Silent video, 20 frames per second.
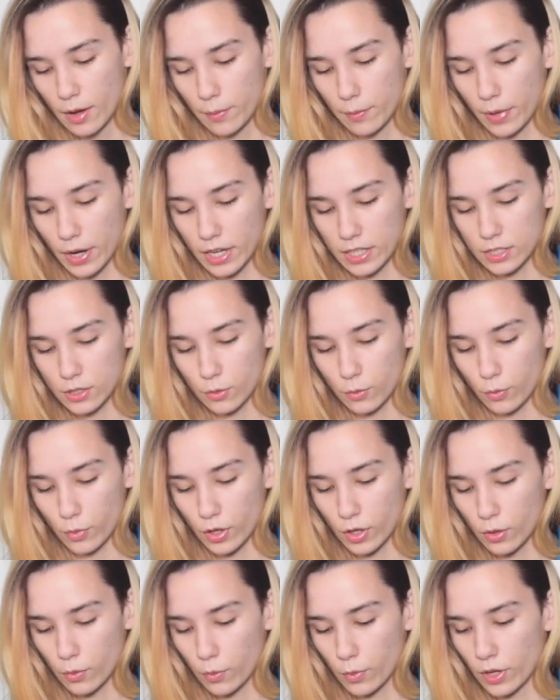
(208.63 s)
But
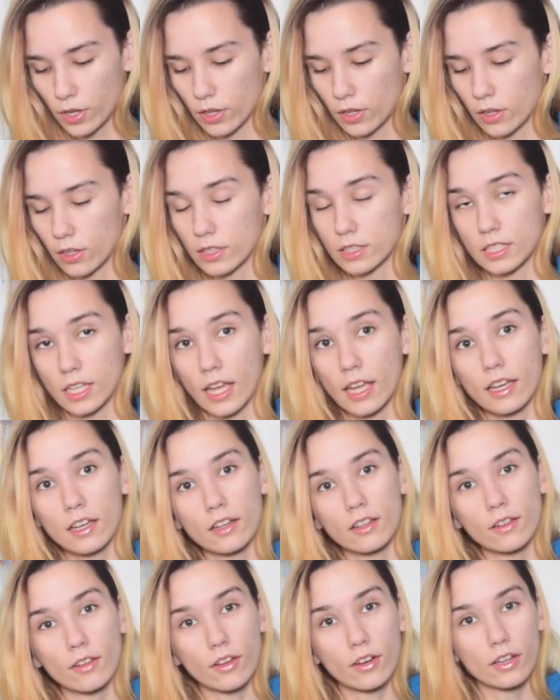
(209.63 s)
we will take
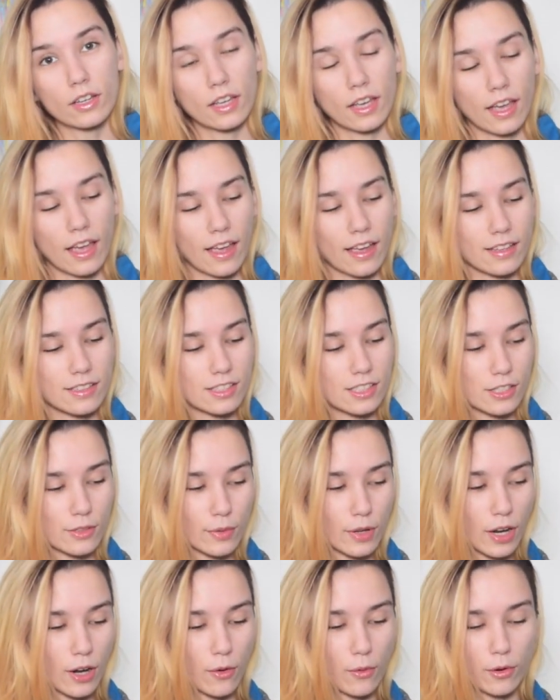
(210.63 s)
a look and see
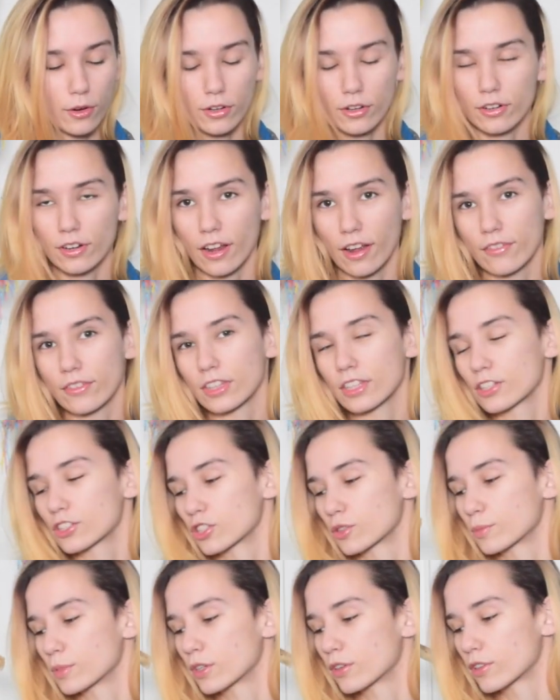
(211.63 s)
what I ordered. Everything
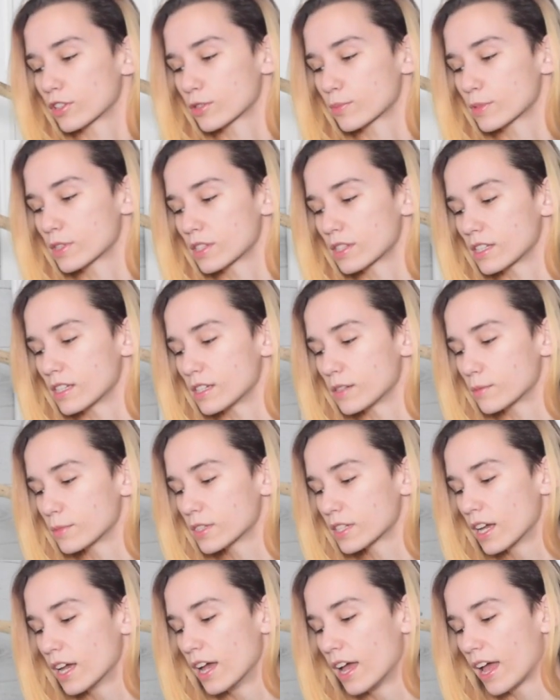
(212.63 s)
should be Christmas
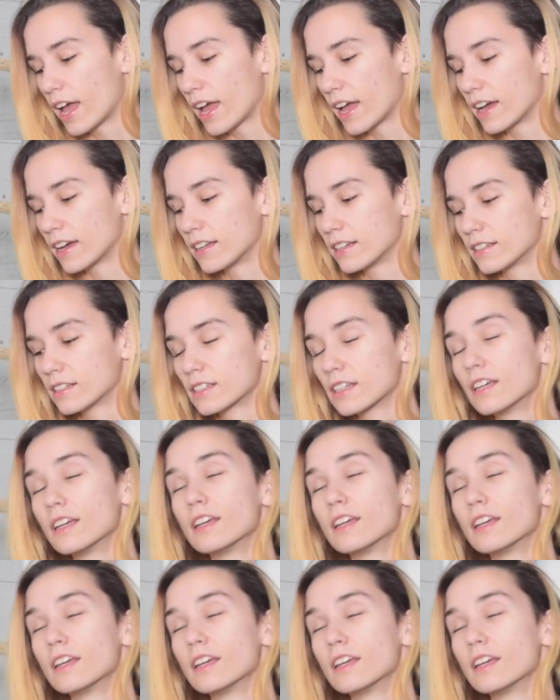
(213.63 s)
themed, and